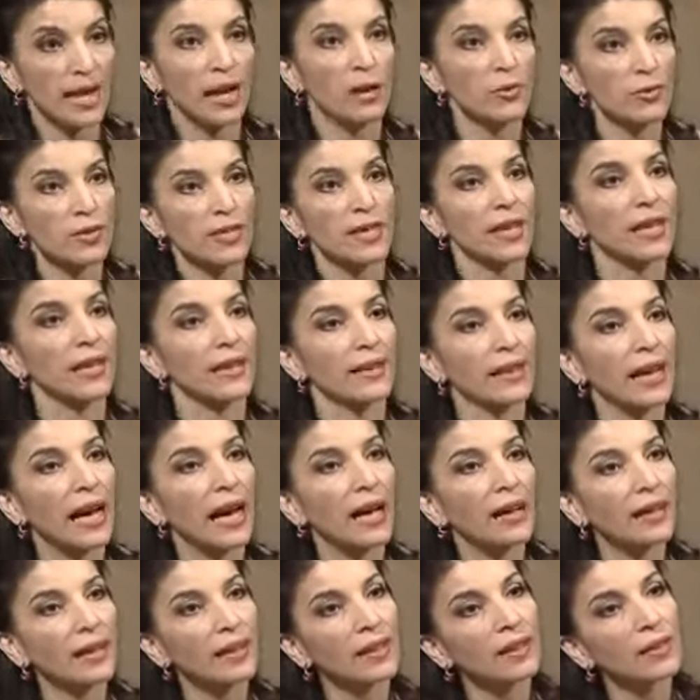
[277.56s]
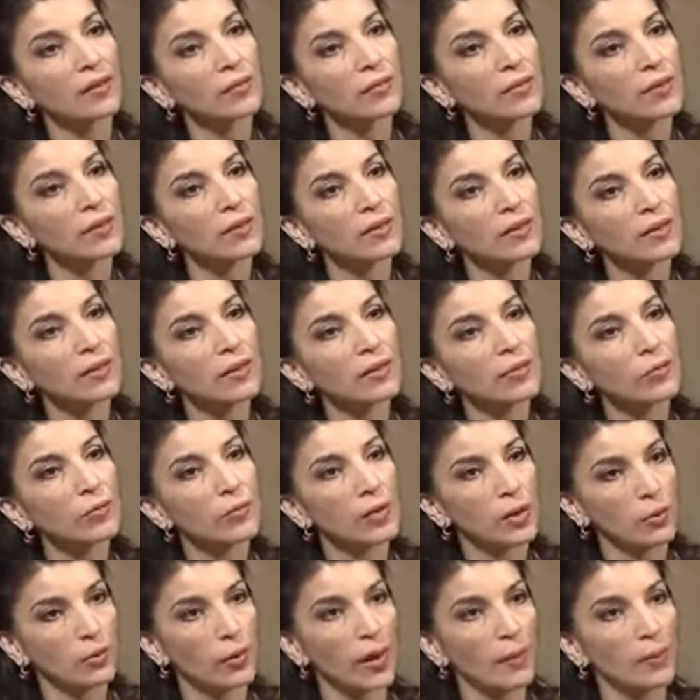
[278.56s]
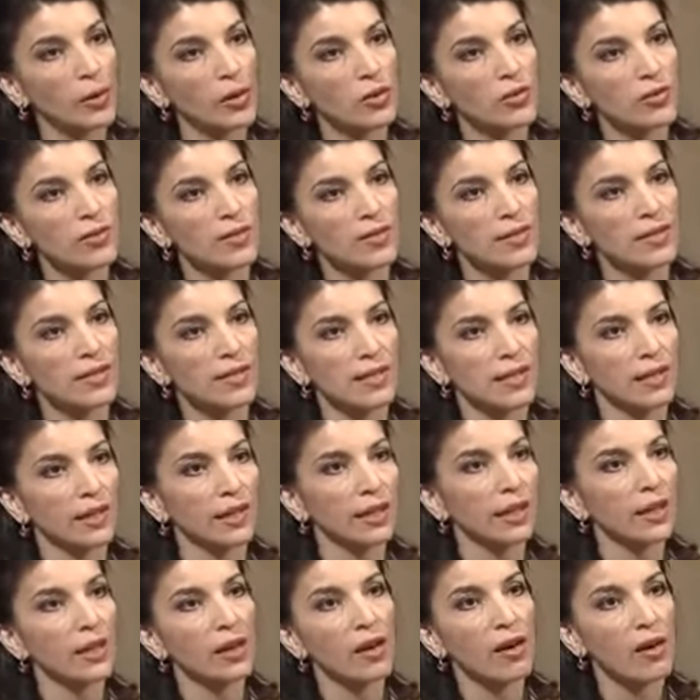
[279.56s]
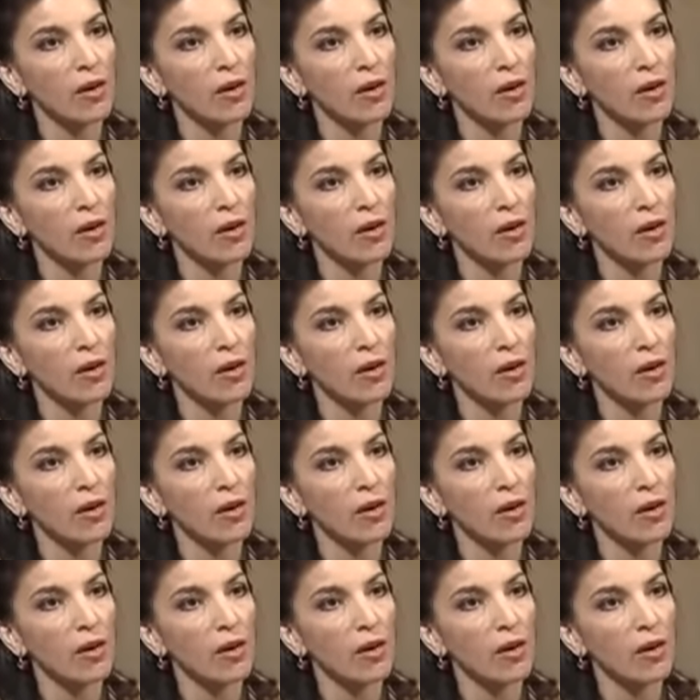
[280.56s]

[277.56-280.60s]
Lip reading: now say that the rebels in Syria